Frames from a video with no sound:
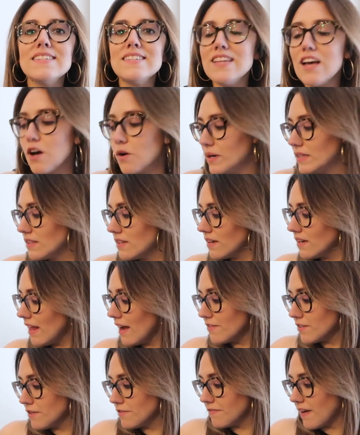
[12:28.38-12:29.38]
So it's a little
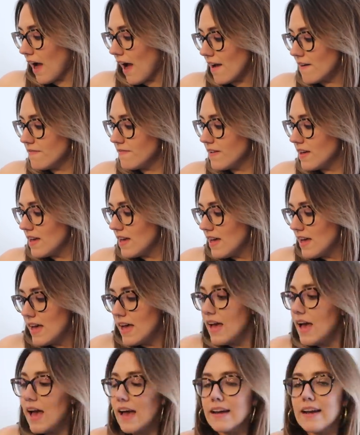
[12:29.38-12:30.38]
after 5,
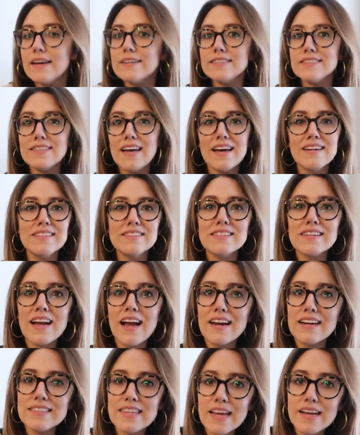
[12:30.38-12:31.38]
and I decided to
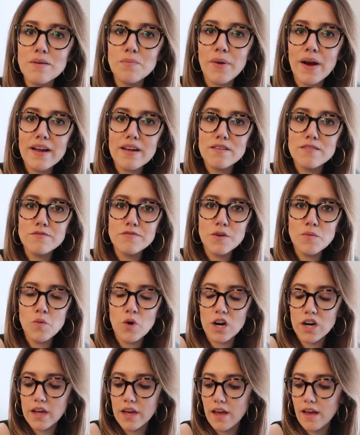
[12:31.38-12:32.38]
kind of take a break from
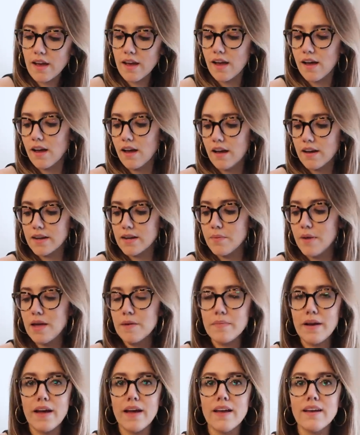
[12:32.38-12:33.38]
working. I'm gonna
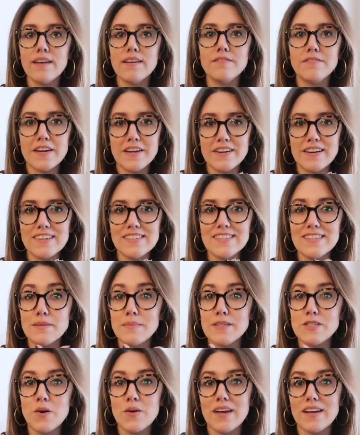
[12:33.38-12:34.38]
paint my fingernails and
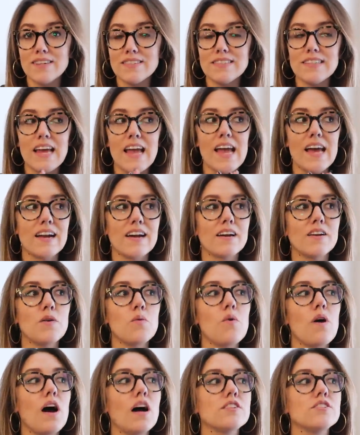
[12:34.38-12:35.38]
my toenails, and I'm gonna
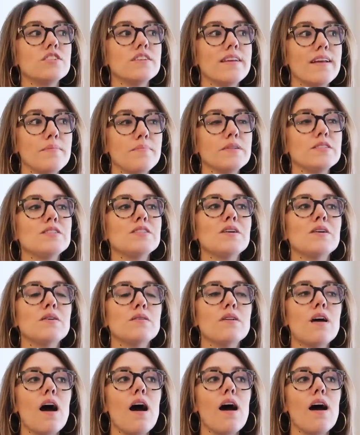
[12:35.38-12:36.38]
watch an
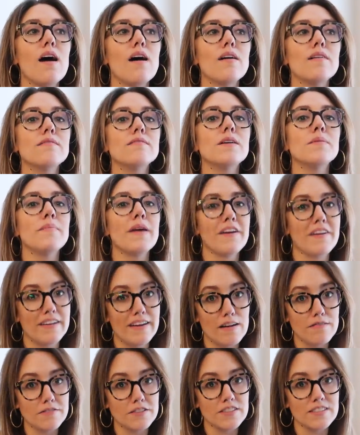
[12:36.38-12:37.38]
episode of Married
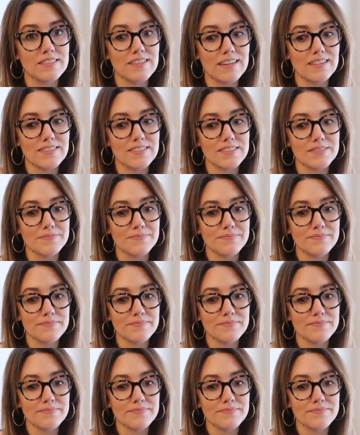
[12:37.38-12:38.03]
at First Sight.